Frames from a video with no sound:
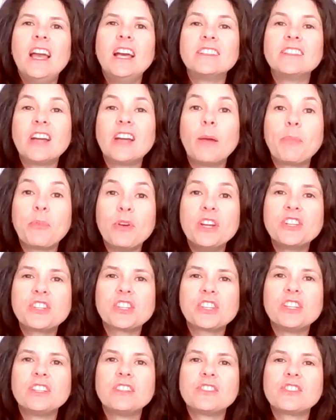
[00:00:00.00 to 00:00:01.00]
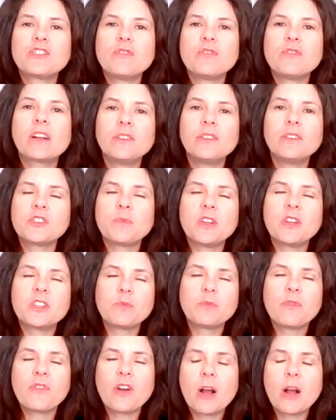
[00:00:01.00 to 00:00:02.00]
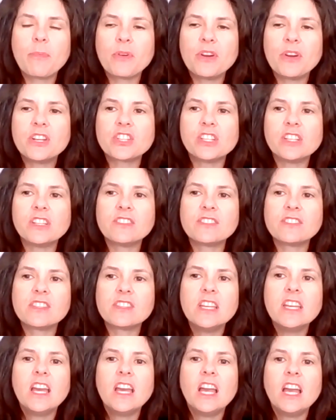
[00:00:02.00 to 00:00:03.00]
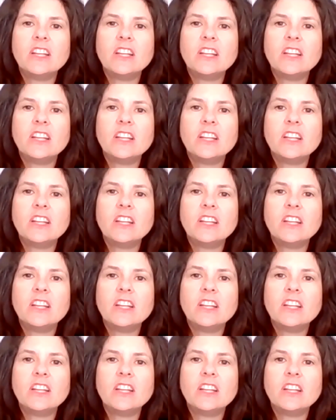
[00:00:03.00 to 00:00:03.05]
and operations, directly responsible for operations.